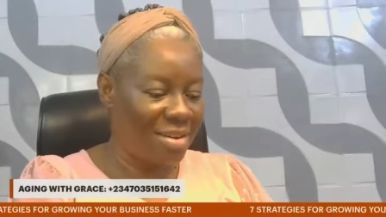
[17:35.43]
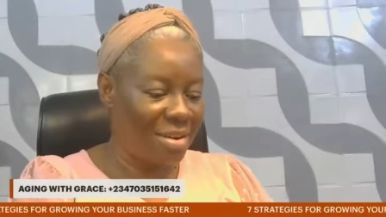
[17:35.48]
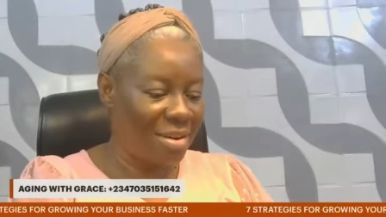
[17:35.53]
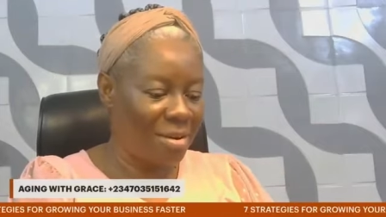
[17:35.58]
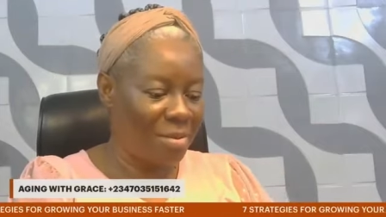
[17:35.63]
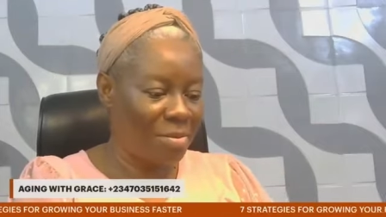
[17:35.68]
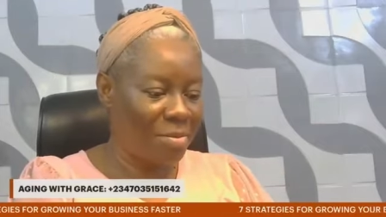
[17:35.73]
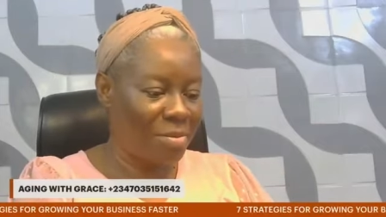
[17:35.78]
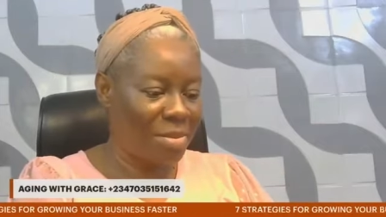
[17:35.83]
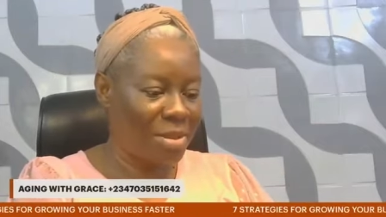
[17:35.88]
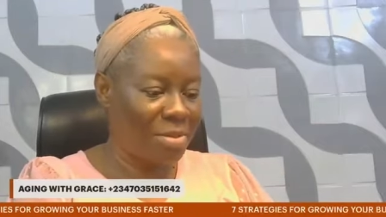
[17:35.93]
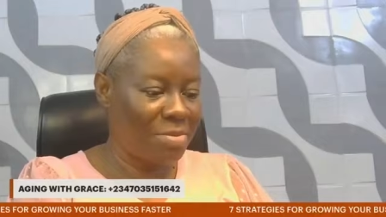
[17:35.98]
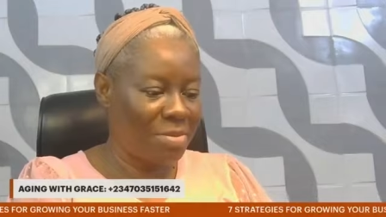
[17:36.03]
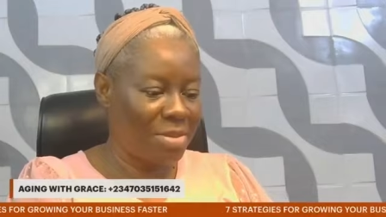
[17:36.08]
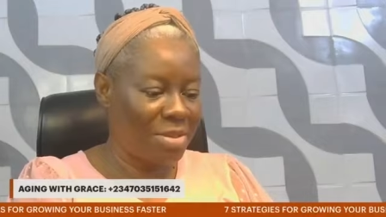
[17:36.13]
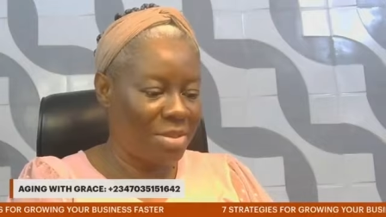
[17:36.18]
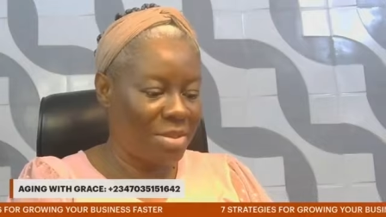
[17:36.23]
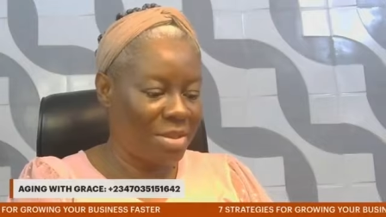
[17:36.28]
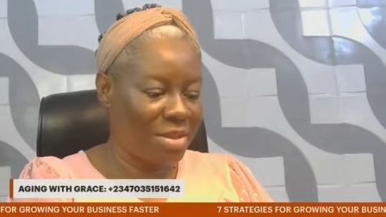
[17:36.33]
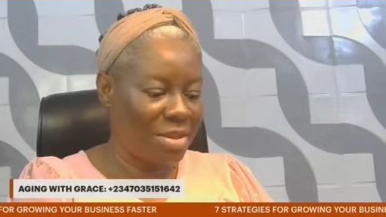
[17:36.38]
Um, let
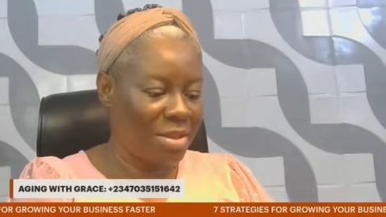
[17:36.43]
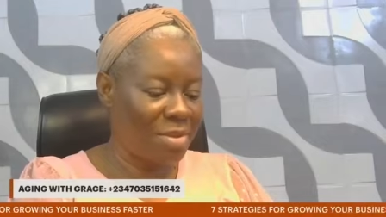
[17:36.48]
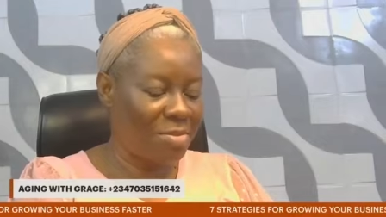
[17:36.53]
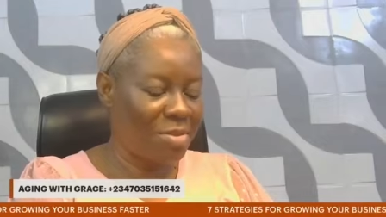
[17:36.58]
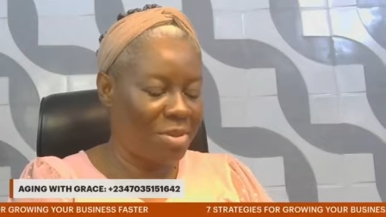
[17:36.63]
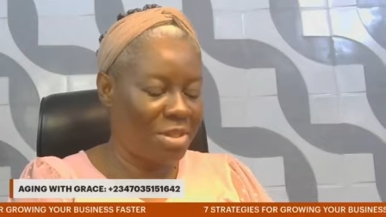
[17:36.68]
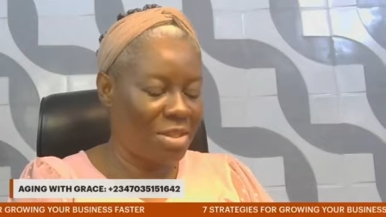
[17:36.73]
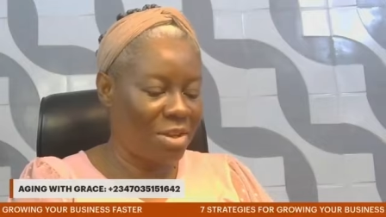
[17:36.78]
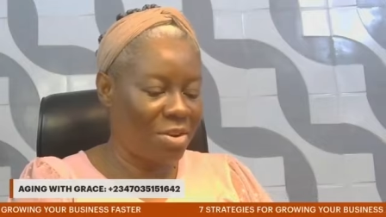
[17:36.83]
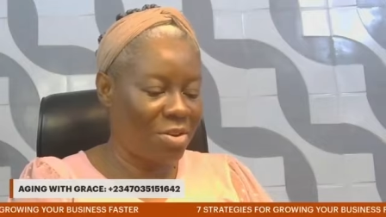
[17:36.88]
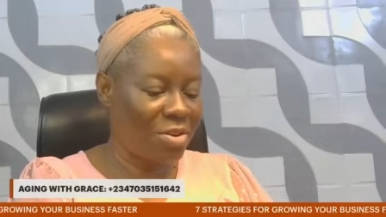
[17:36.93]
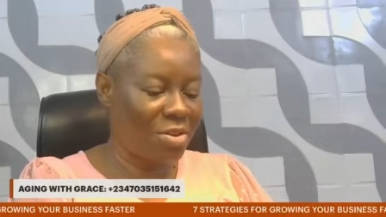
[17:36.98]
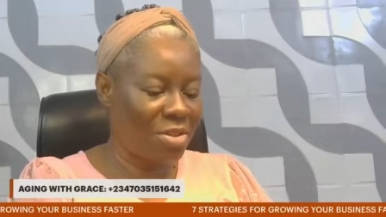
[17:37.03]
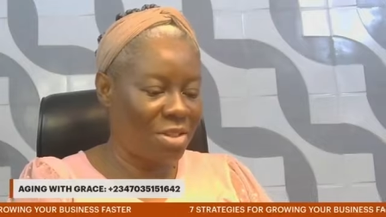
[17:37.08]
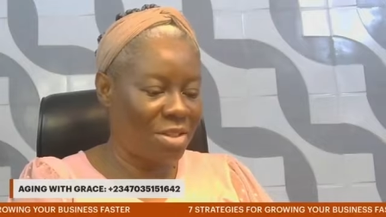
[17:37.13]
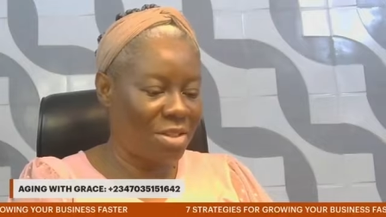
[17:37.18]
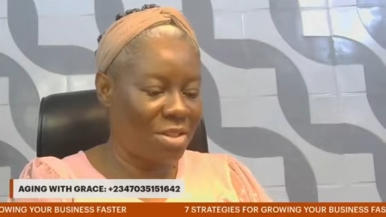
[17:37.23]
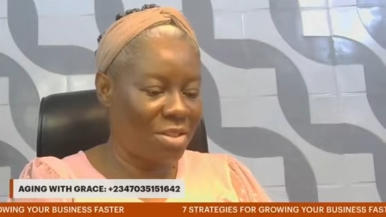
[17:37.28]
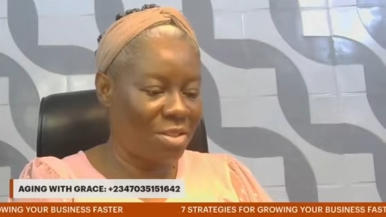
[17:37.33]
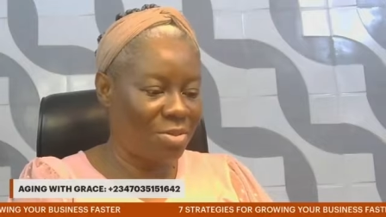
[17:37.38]
me see, let me check all
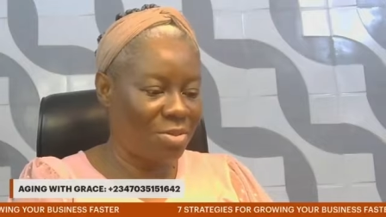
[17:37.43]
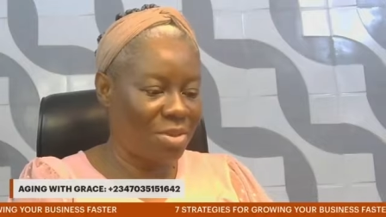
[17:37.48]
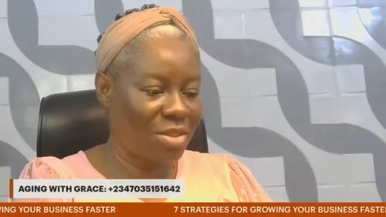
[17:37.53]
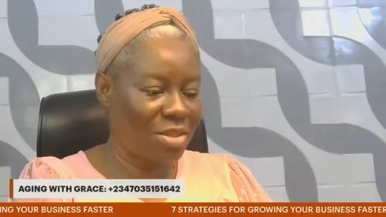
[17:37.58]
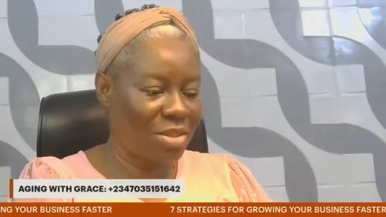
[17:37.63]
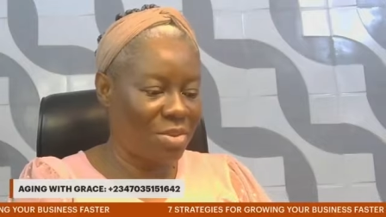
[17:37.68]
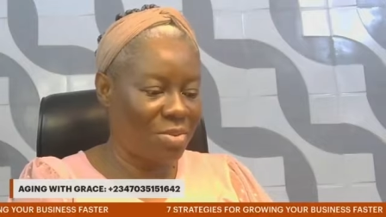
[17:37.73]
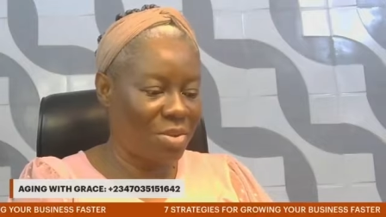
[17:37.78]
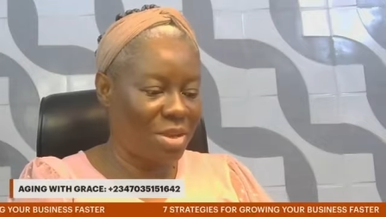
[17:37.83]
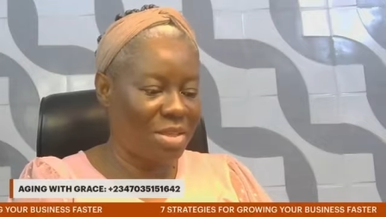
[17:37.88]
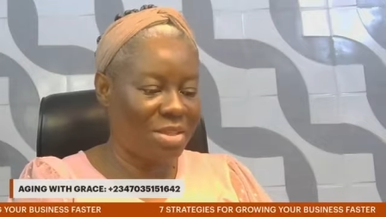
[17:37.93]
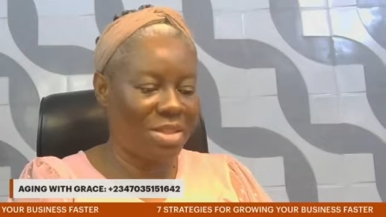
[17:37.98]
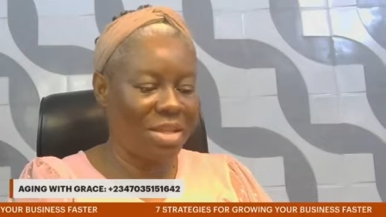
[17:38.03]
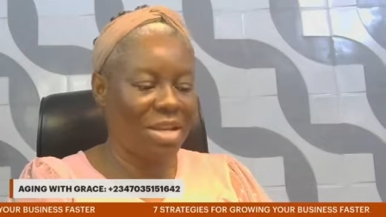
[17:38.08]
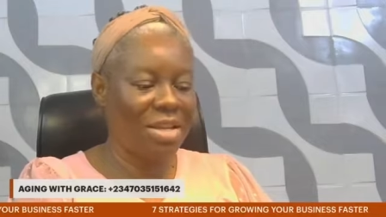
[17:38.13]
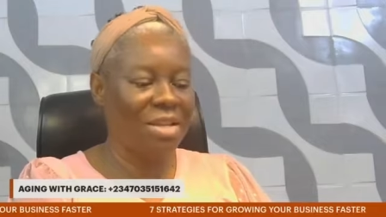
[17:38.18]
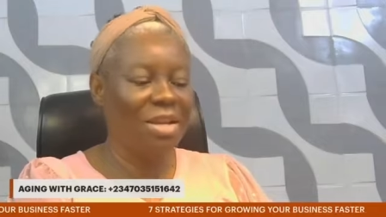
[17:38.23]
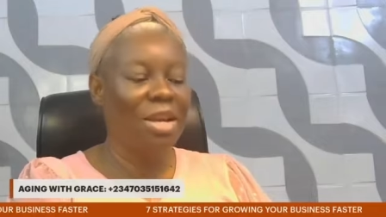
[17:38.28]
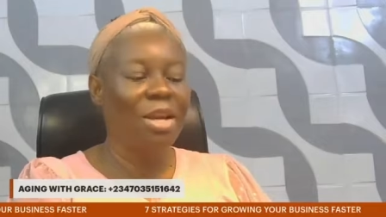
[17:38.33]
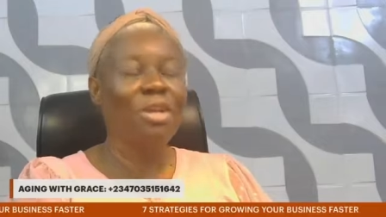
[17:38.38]
the things we say we are
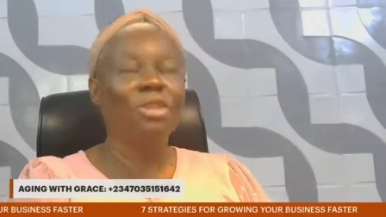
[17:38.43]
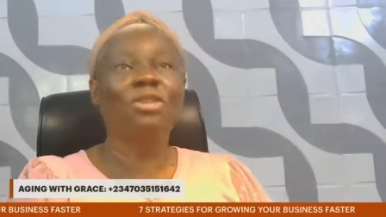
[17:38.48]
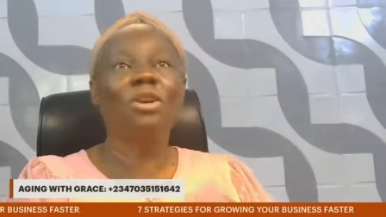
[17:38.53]
selling.